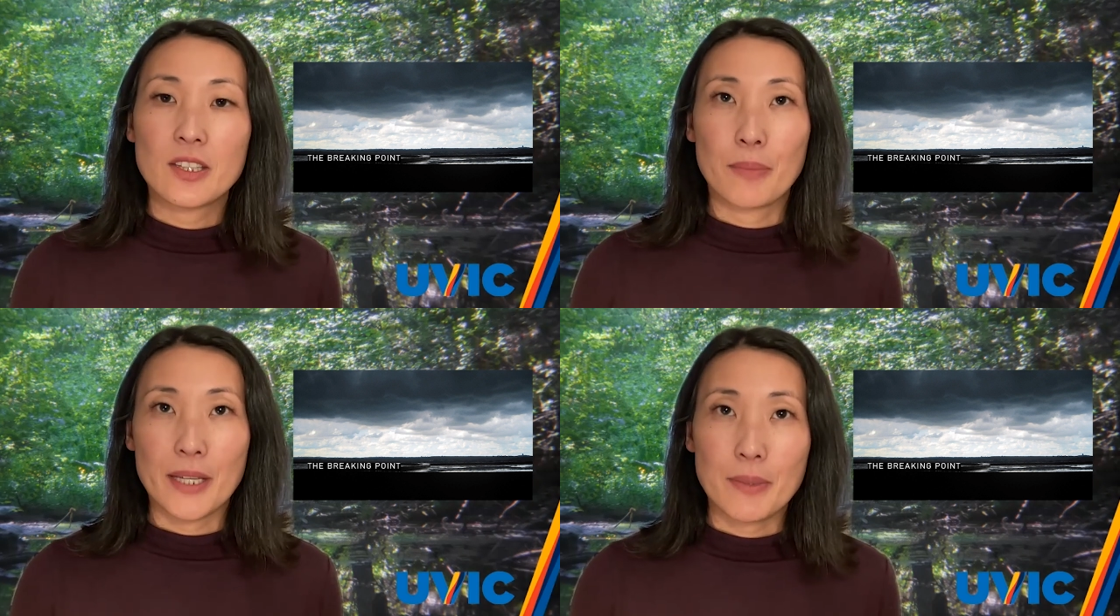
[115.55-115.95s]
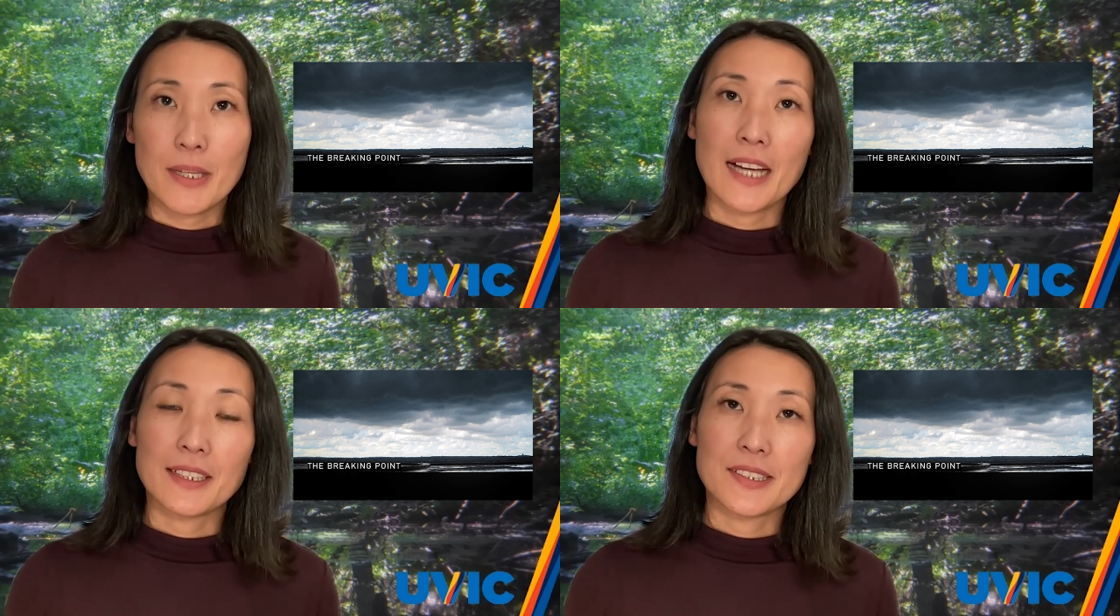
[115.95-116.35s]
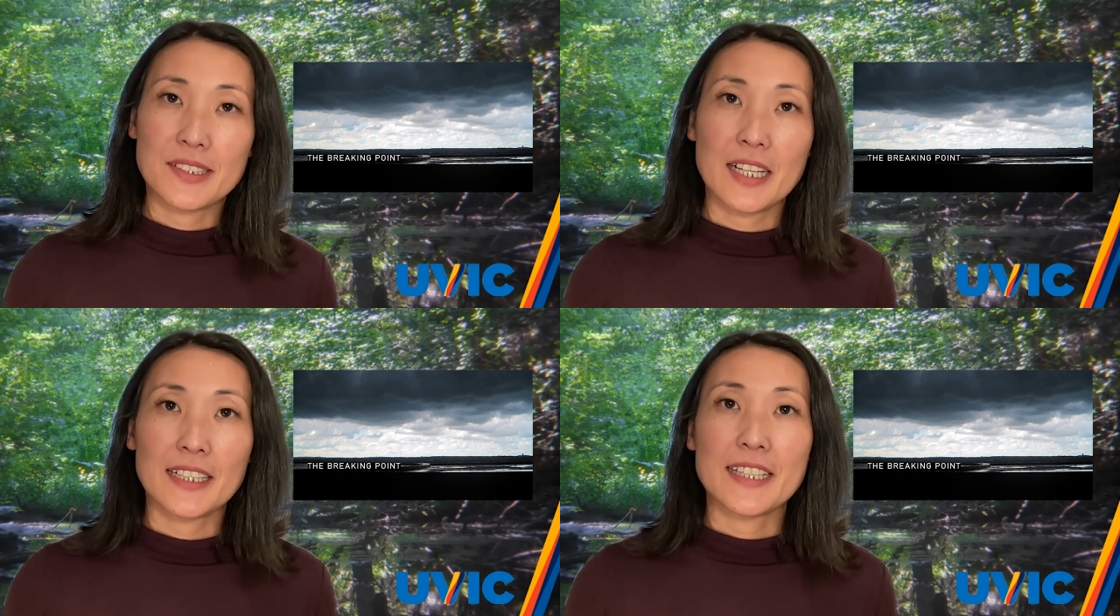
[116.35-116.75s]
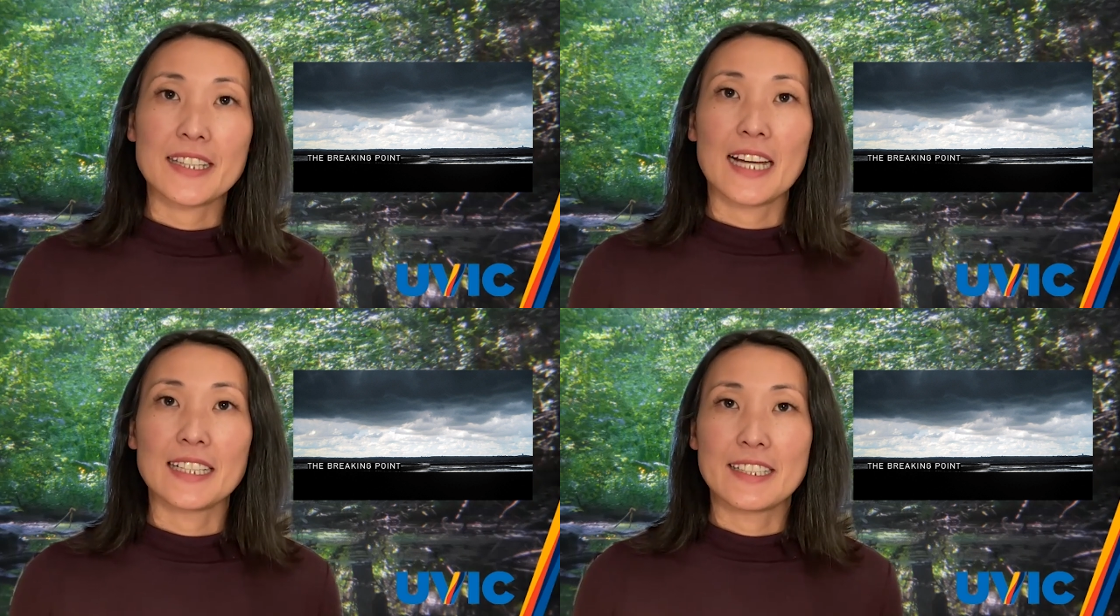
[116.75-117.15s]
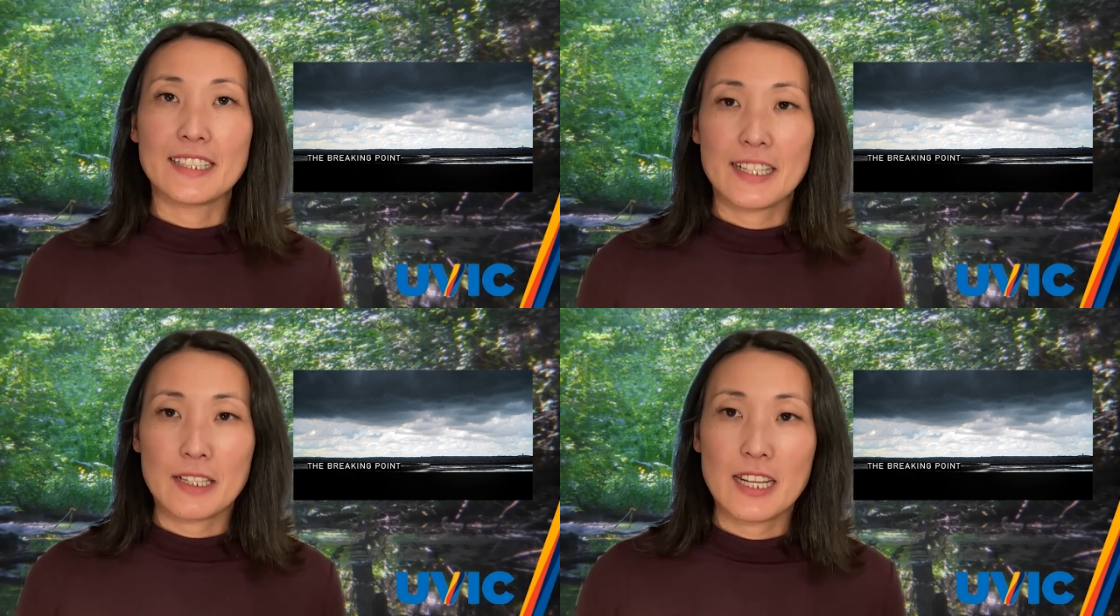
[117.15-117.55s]
the baby, had decided that
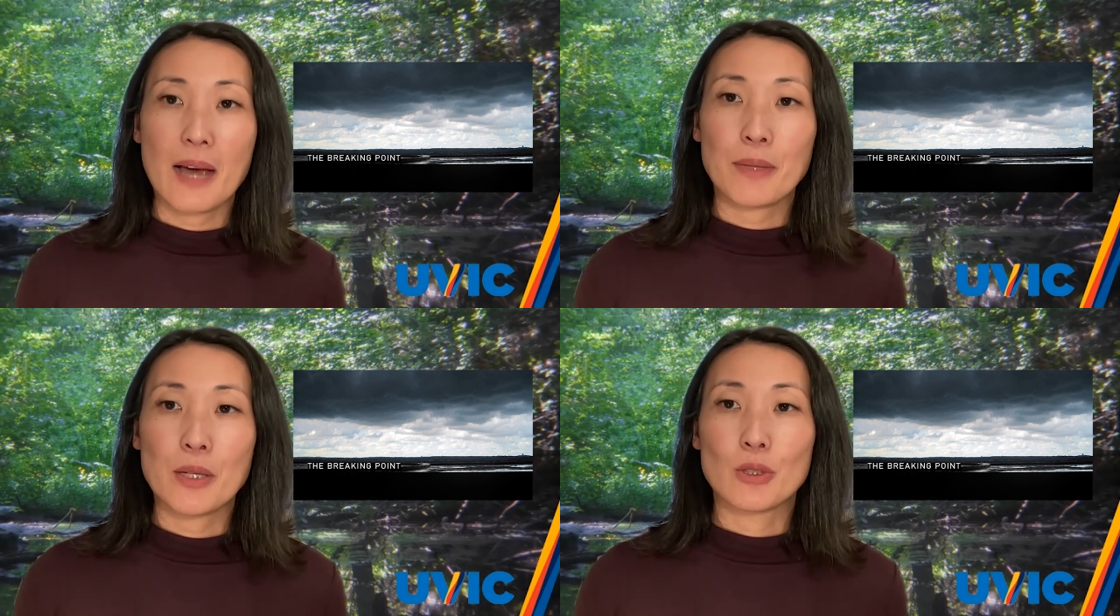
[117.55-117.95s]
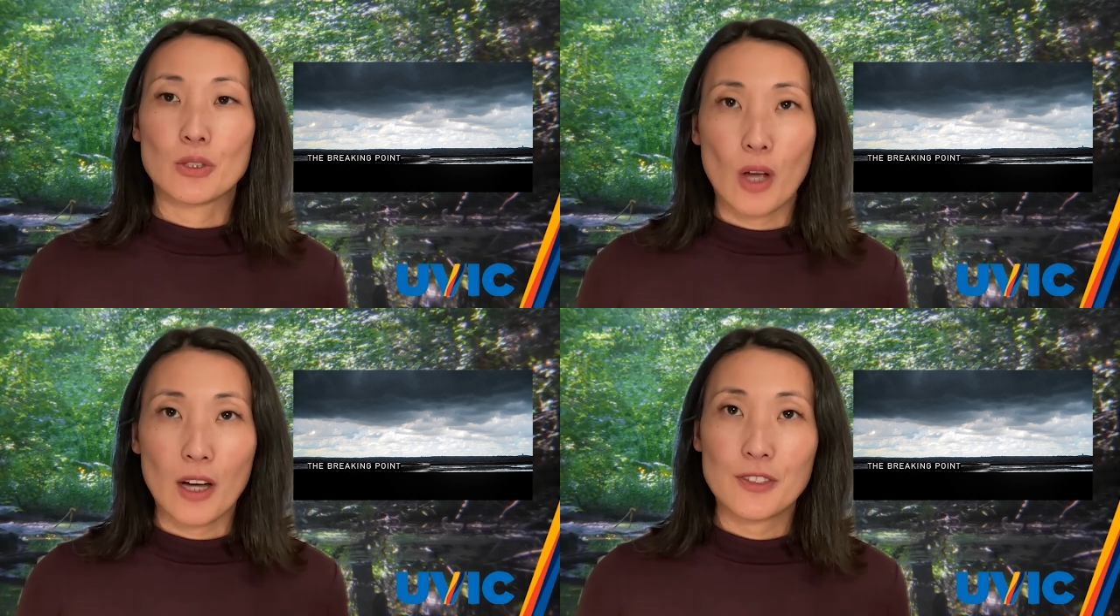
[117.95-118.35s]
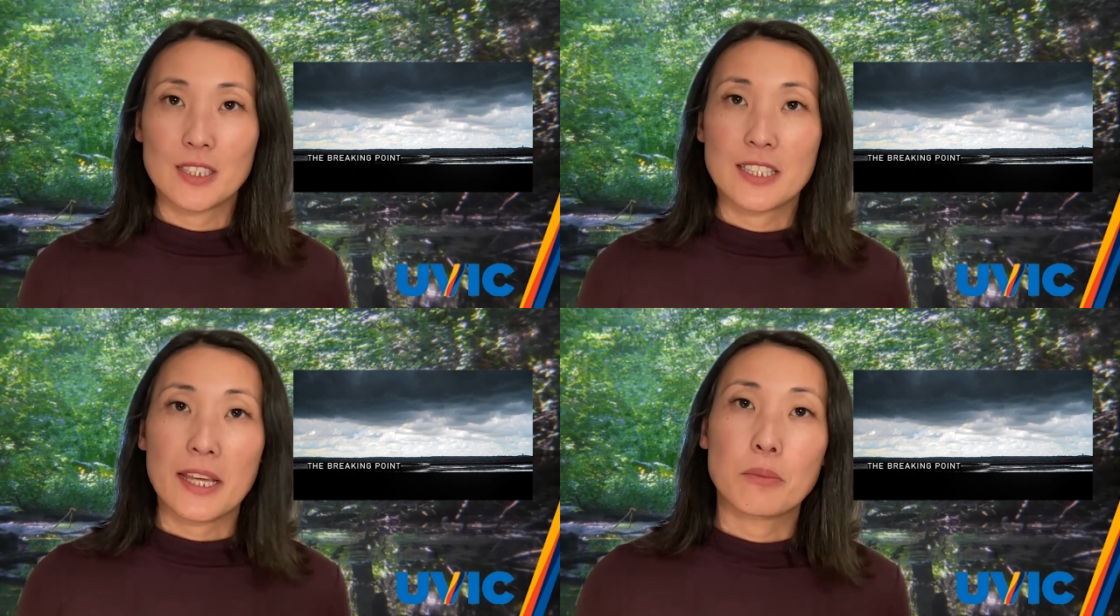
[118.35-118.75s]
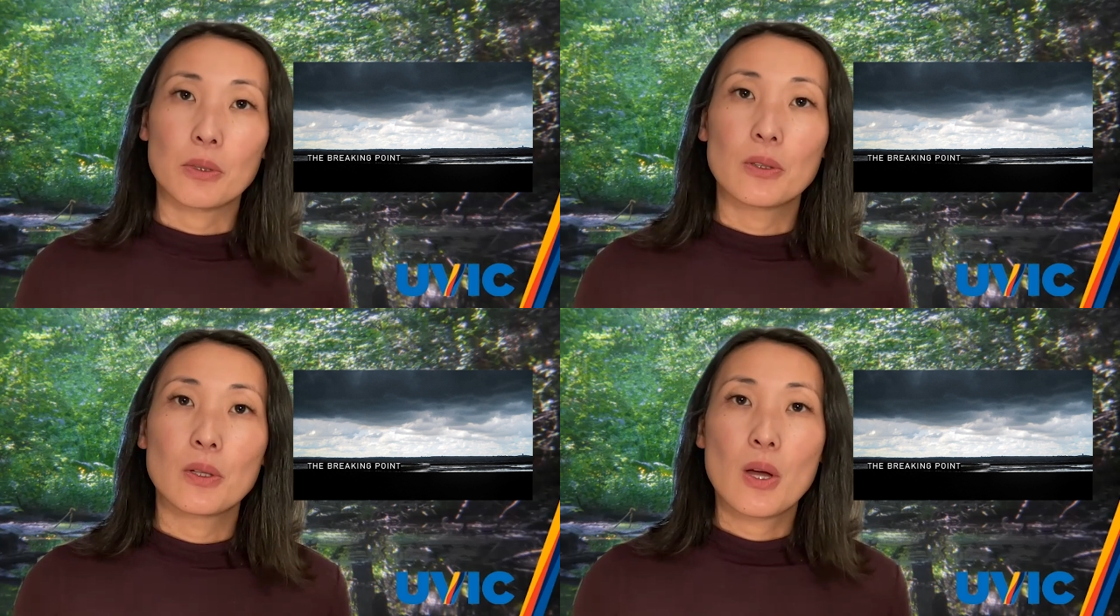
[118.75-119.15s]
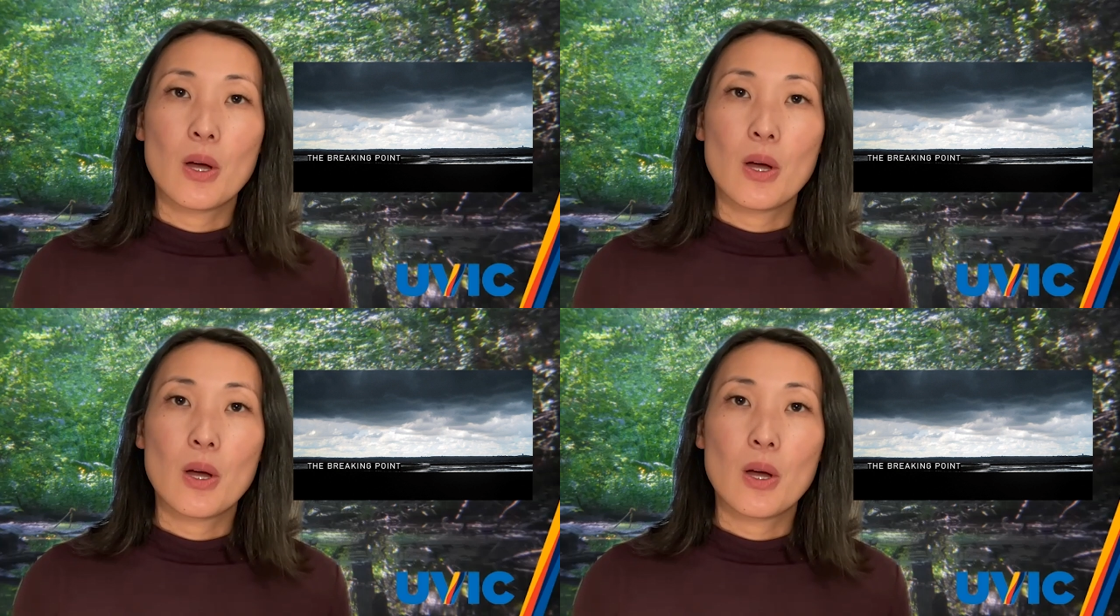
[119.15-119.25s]
napping was off the table,